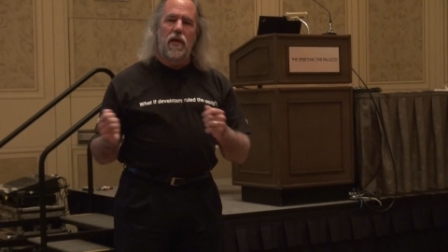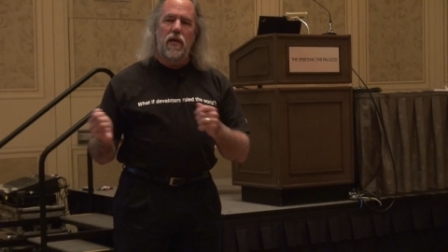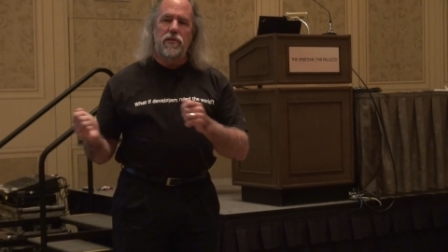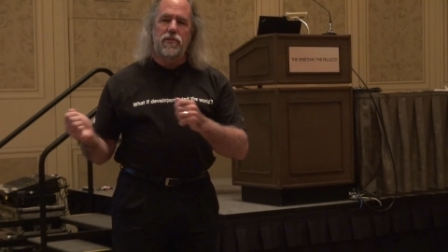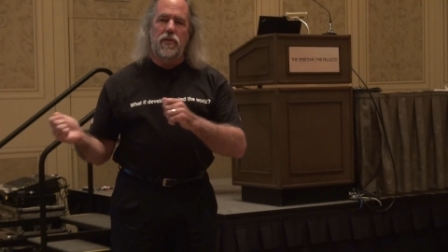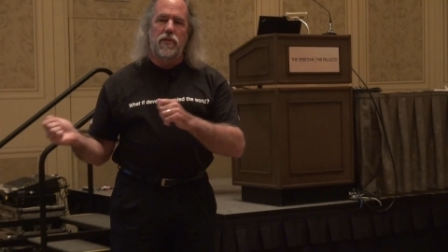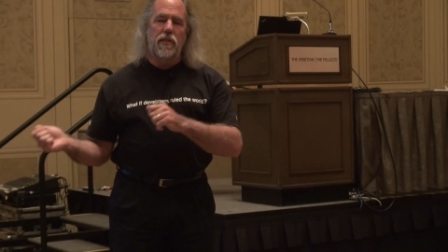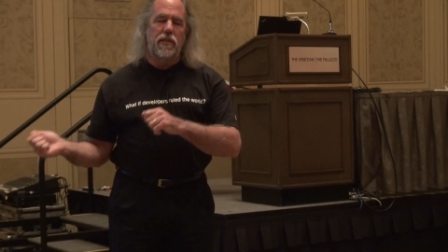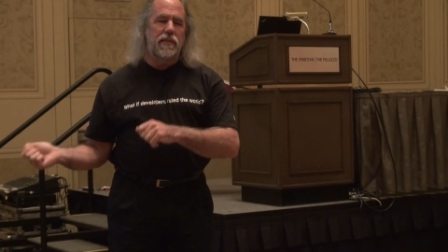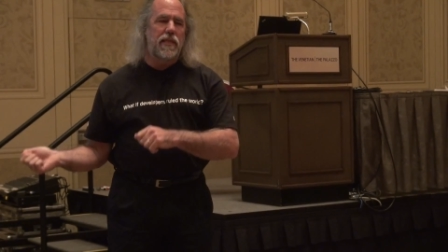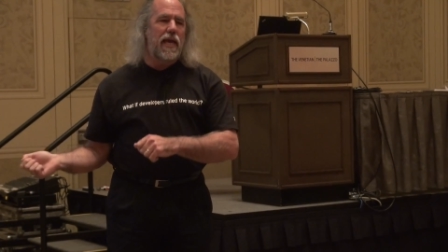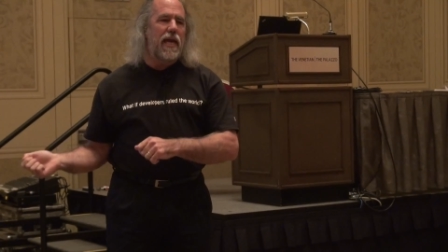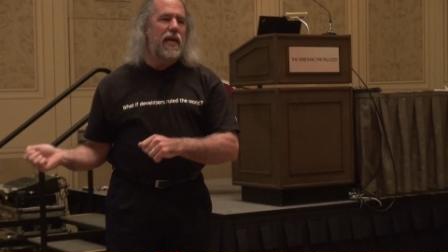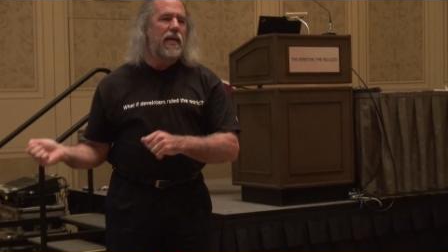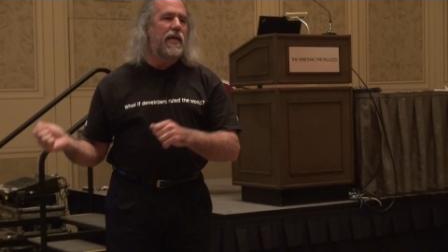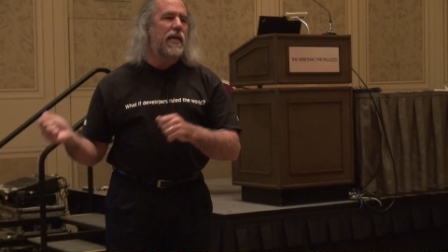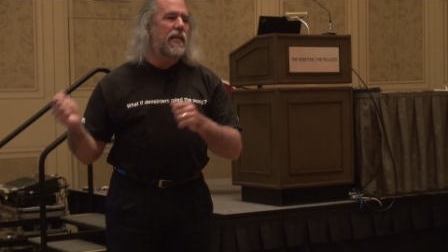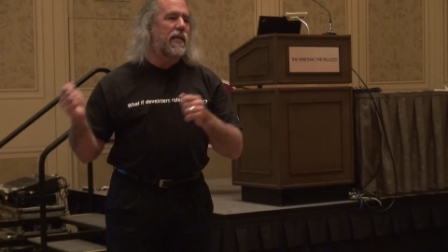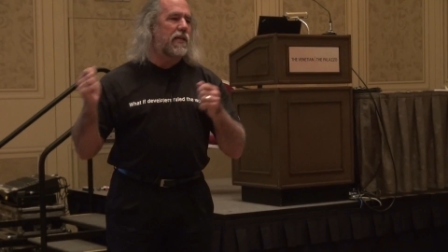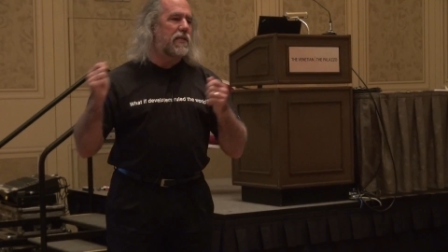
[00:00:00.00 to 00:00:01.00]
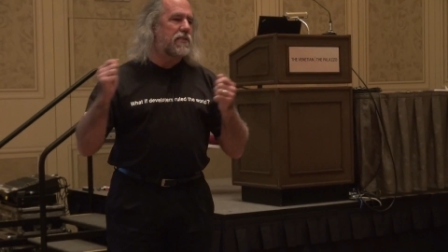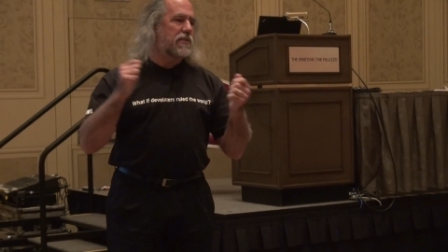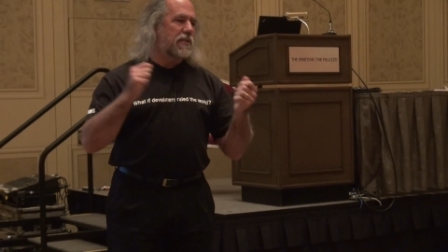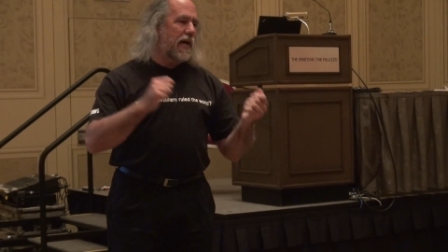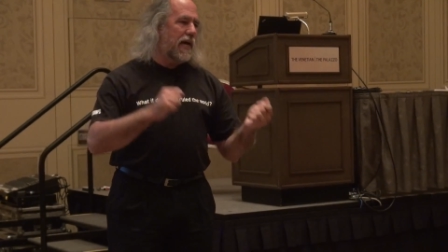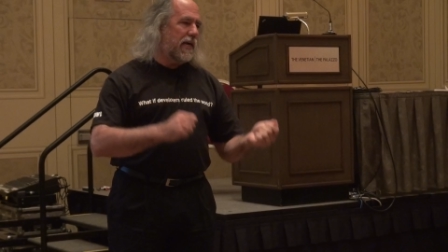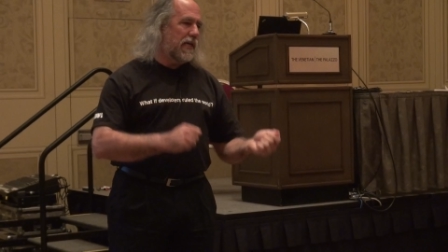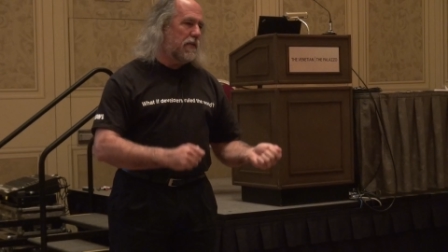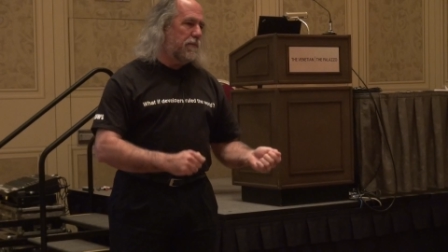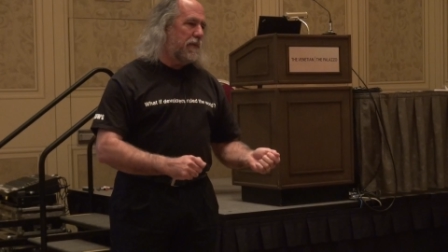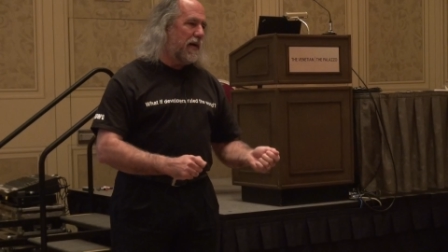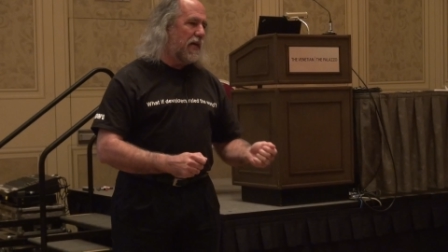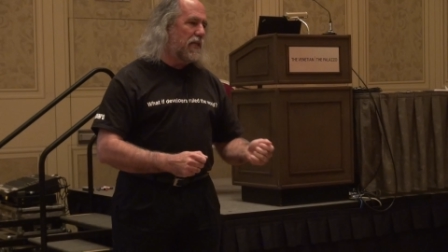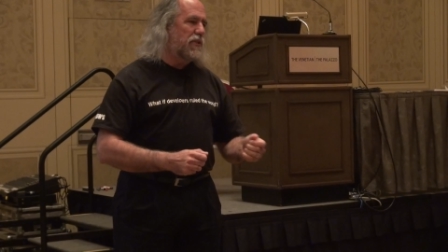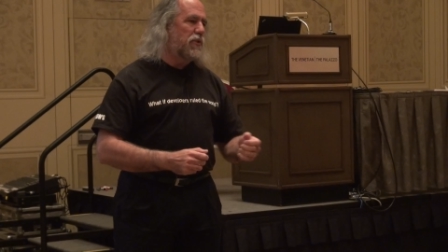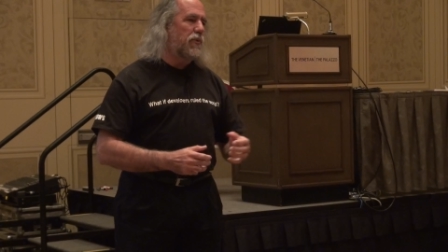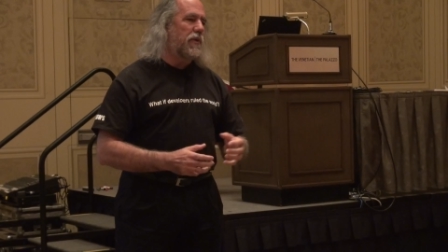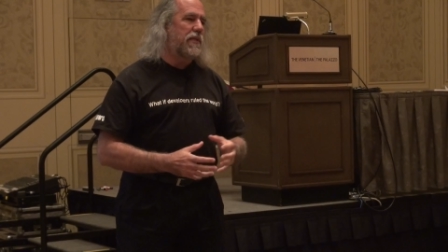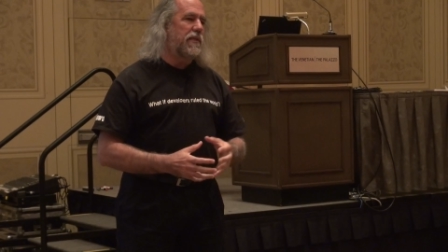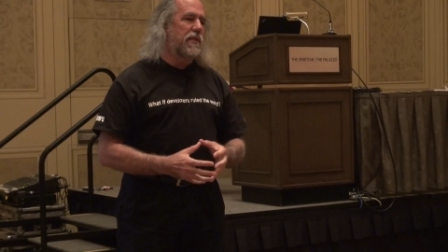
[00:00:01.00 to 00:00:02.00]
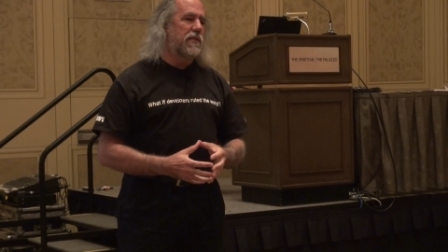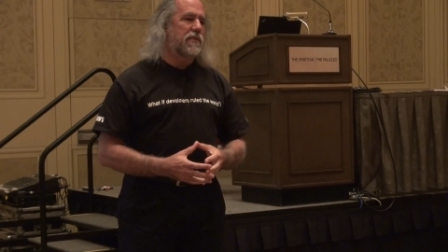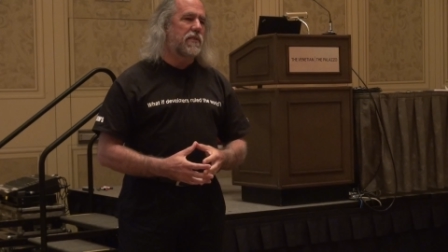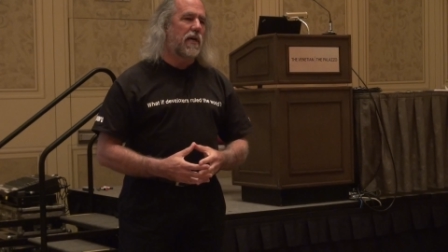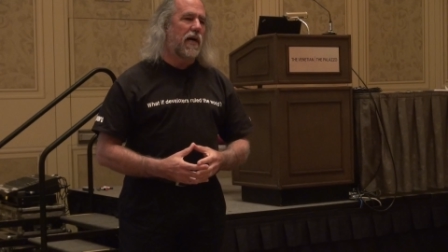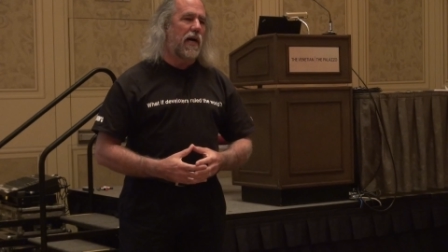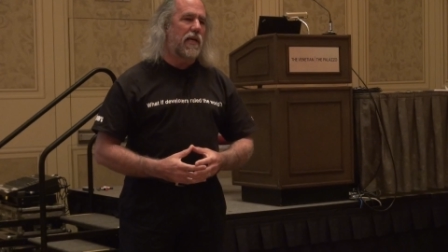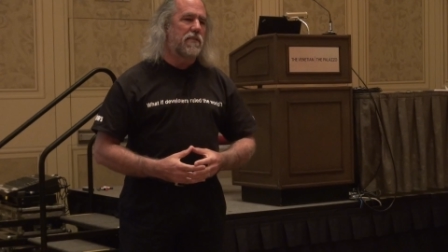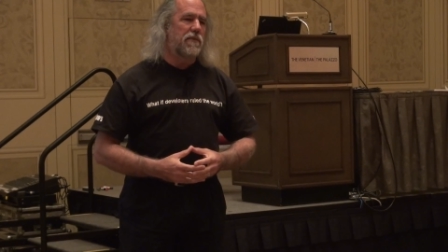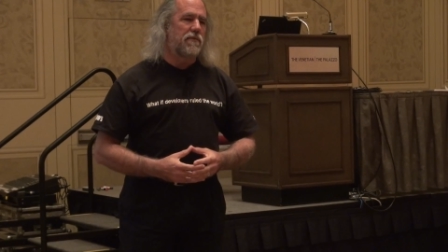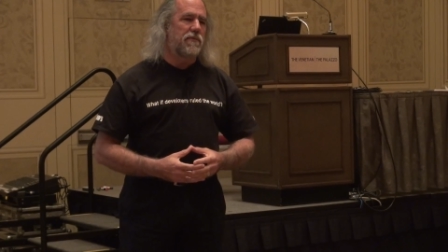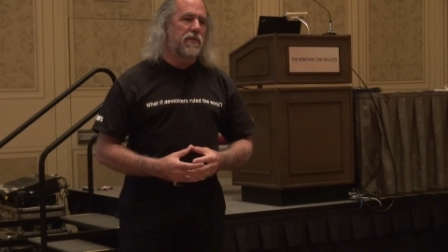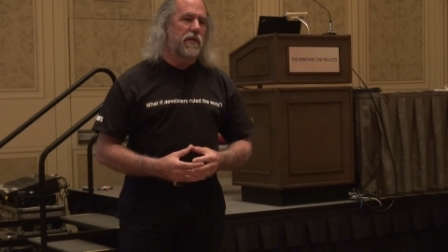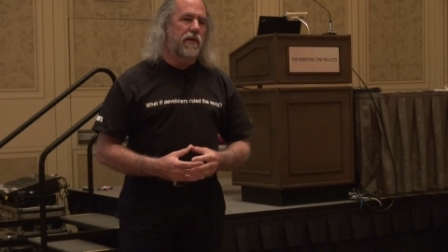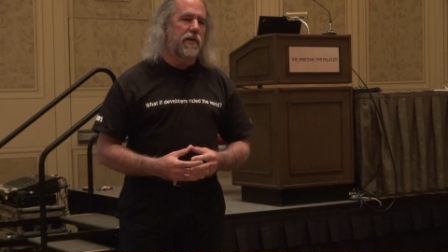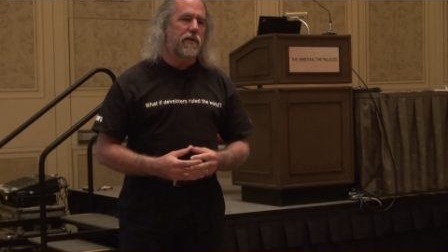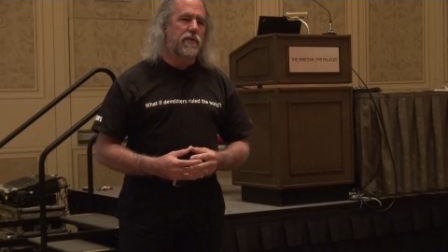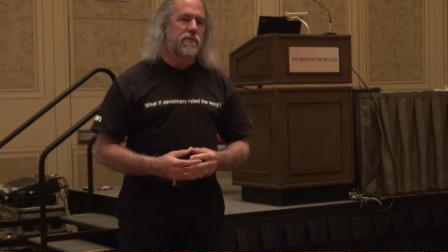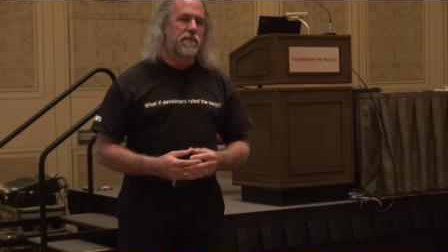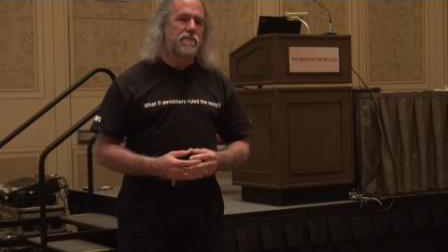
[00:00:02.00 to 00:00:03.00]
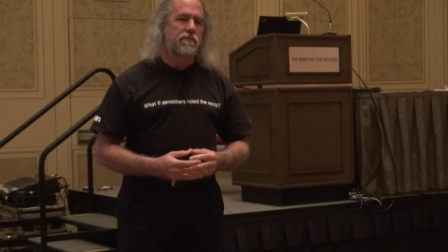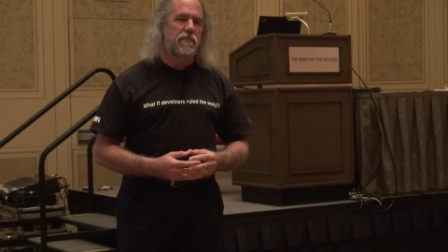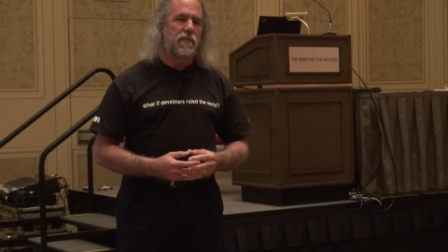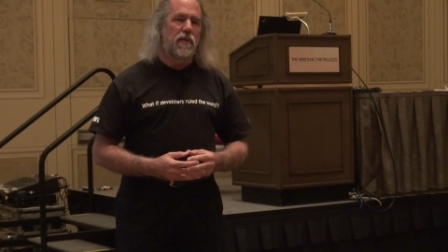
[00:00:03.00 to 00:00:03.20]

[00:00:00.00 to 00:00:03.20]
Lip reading: so that they get excited about doing these kinds of things?